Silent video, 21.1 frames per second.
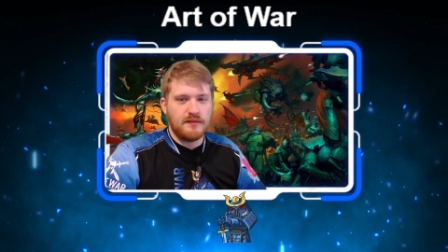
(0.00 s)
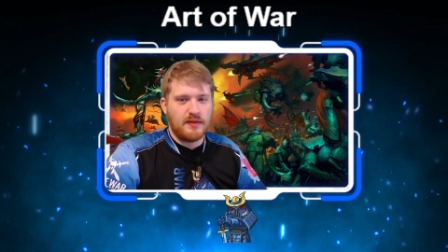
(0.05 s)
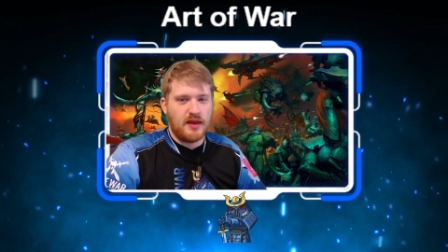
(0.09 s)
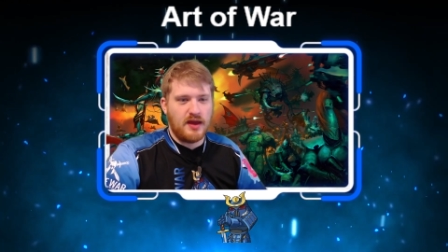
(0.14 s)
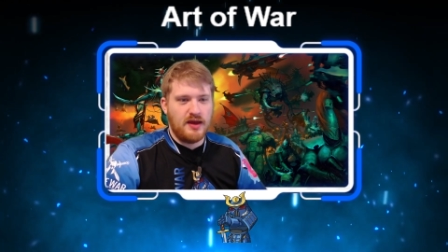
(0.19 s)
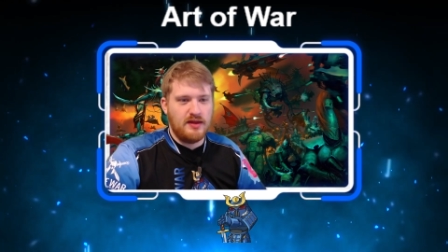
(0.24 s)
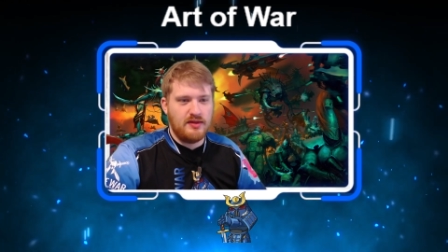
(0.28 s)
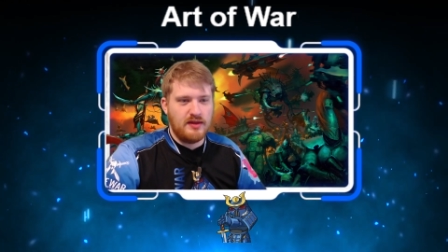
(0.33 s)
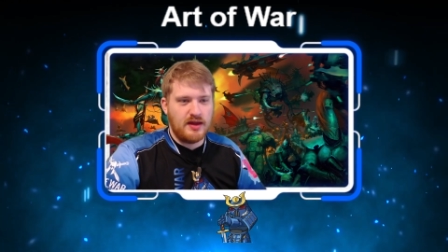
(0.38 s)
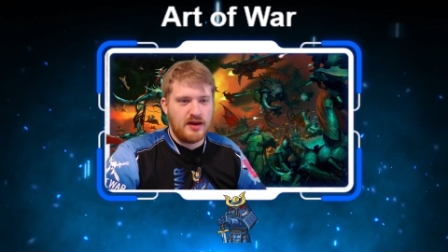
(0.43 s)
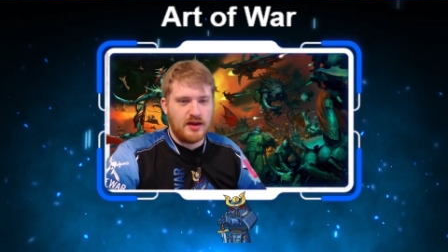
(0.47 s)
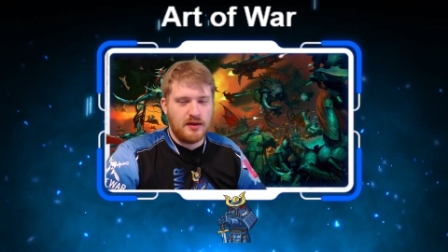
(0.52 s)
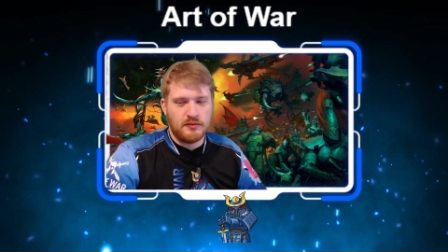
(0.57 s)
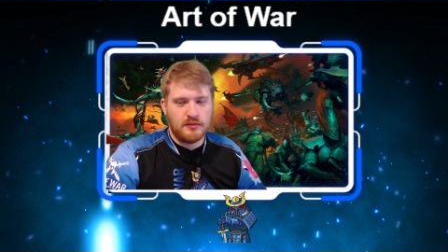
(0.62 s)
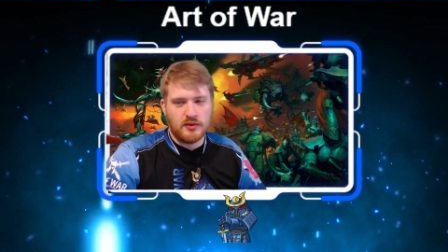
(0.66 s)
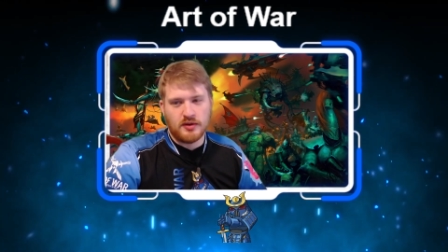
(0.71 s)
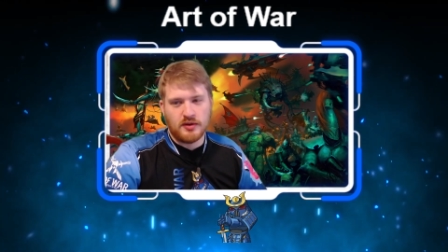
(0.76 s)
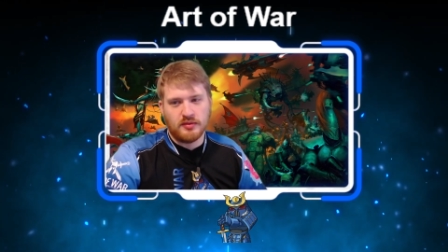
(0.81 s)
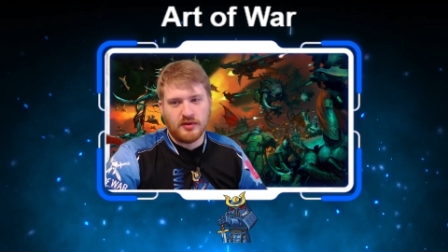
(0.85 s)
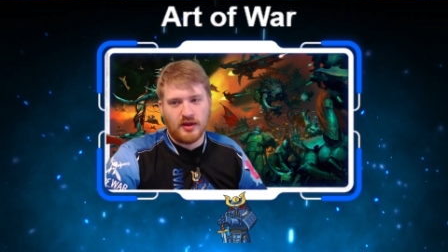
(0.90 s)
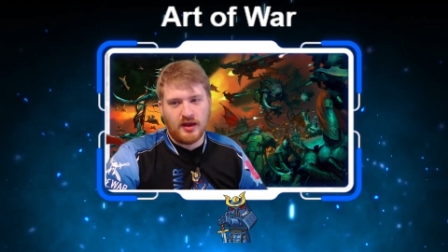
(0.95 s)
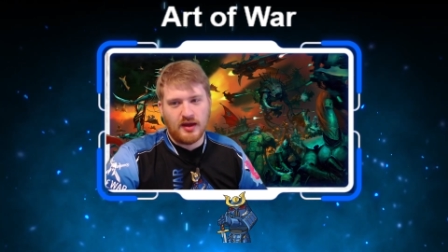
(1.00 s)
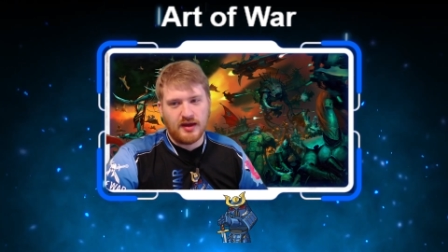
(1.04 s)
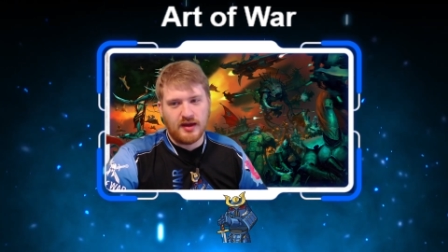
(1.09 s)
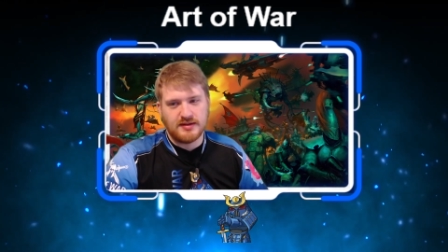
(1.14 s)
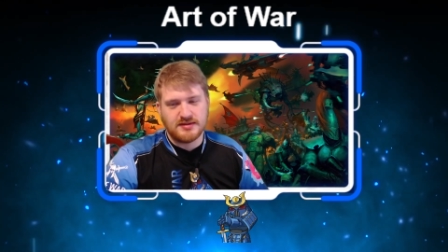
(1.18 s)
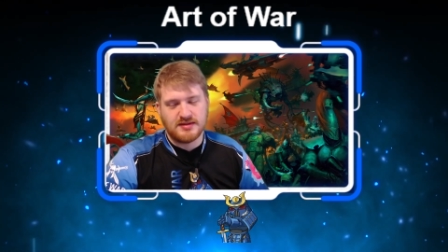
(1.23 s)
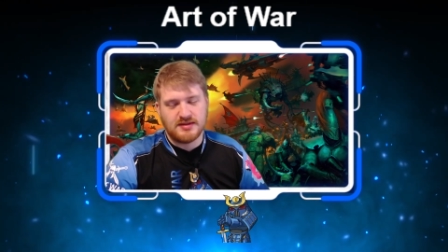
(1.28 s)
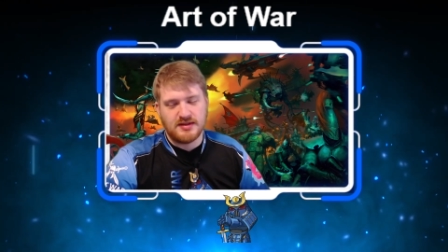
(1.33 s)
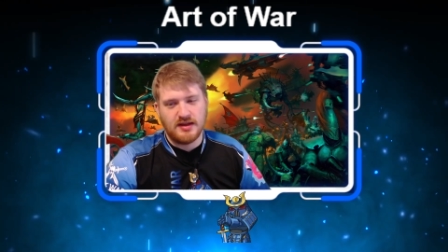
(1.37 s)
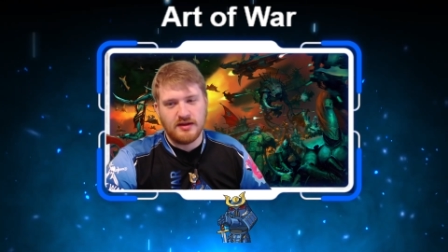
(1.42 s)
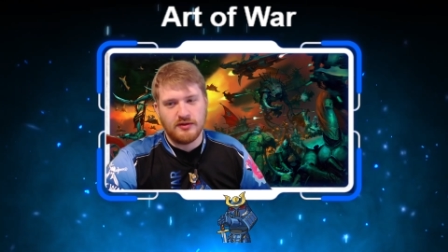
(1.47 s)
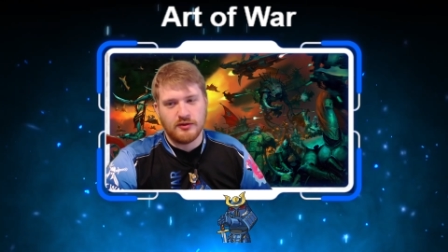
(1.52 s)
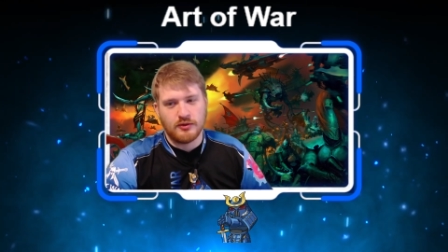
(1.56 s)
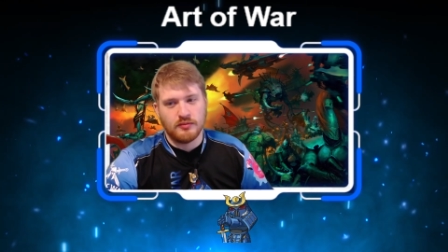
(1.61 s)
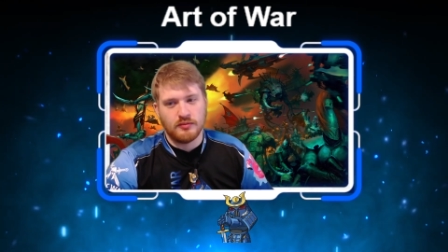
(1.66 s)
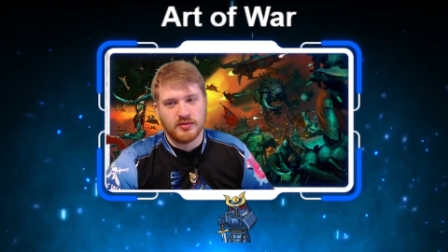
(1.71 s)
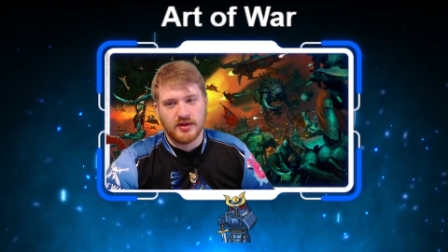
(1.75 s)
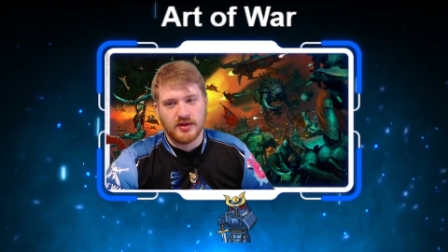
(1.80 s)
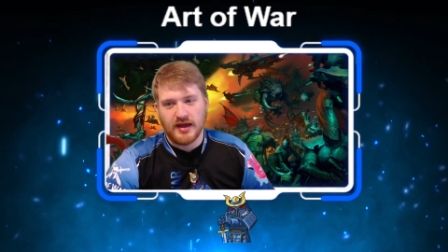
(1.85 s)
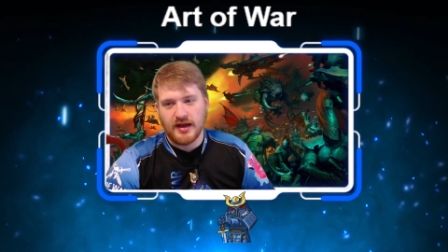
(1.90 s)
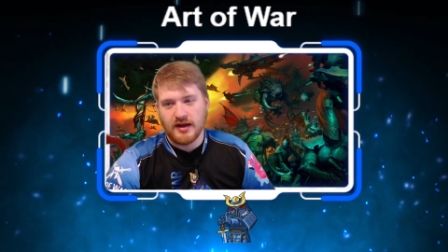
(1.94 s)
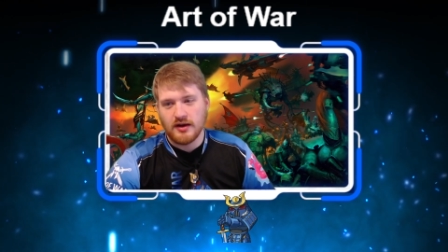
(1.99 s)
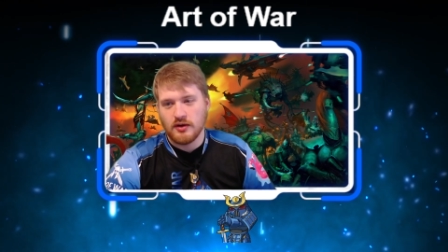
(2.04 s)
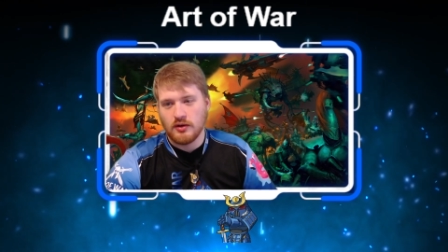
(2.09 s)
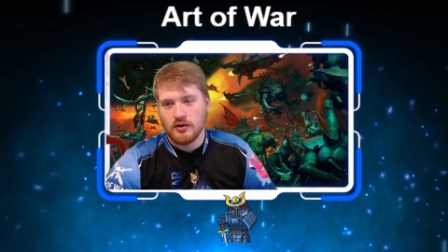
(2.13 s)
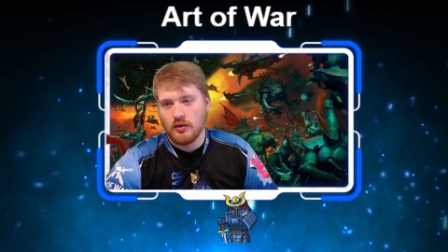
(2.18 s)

And then I'm going to play against either Blake